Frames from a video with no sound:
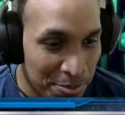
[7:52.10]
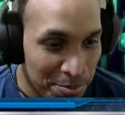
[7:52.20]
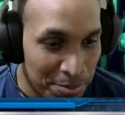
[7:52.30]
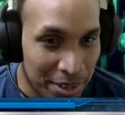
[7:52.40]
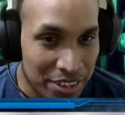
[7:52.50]

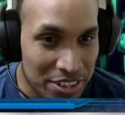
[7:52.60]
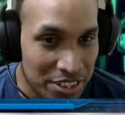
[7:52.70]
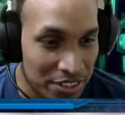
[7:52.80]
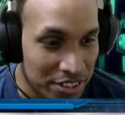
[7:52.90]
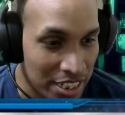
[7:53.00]
But there's a
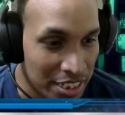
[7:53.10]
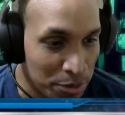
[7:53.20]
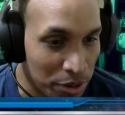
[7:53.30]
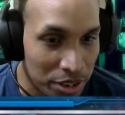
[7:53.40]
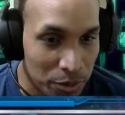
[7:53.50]
good chance
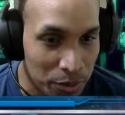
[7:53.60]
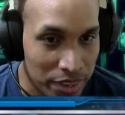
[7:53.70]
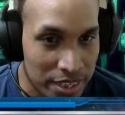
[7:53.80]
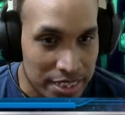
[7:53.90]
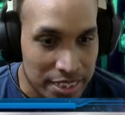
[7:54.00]
we're gonna win
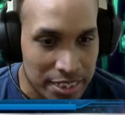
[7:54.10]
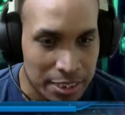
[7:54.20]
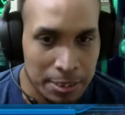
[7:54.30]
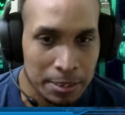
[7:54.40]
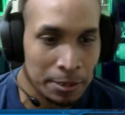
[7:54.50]

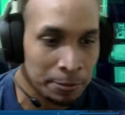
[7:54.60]
this.